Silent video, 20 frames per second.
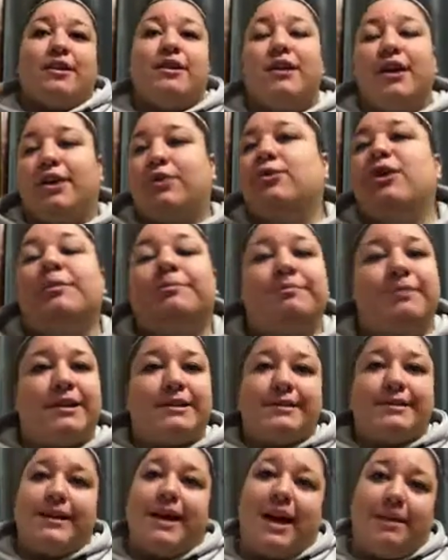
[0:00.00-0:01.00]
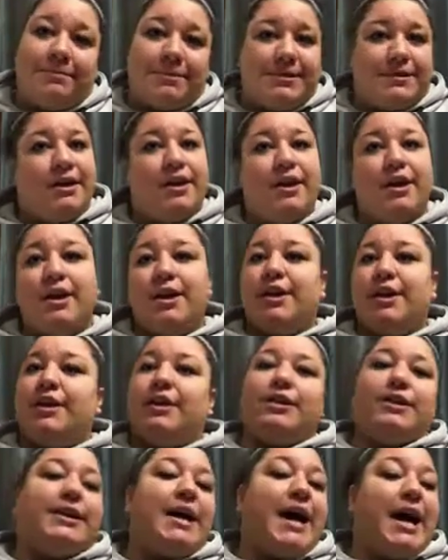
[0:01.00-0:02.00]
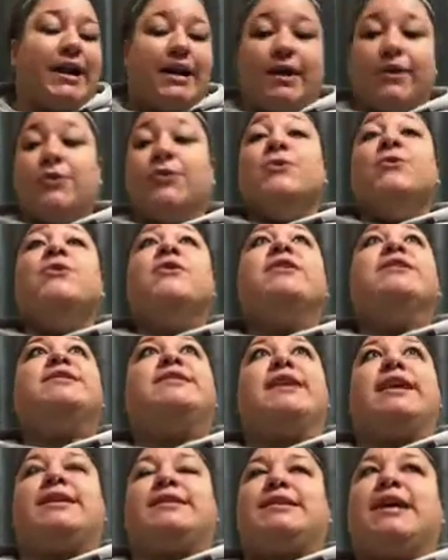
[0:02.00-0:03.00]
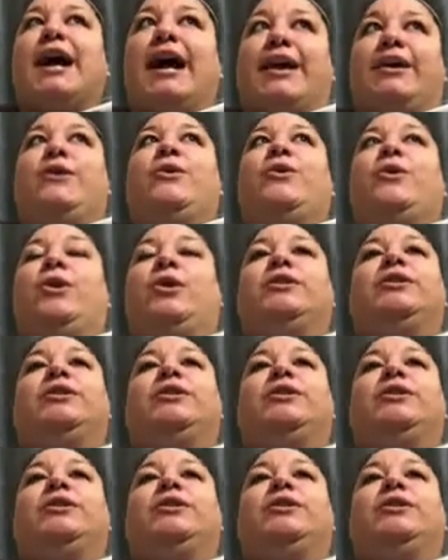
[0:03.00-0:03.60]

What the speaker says: Equip, it's the opposite. You gotta stay tight, hold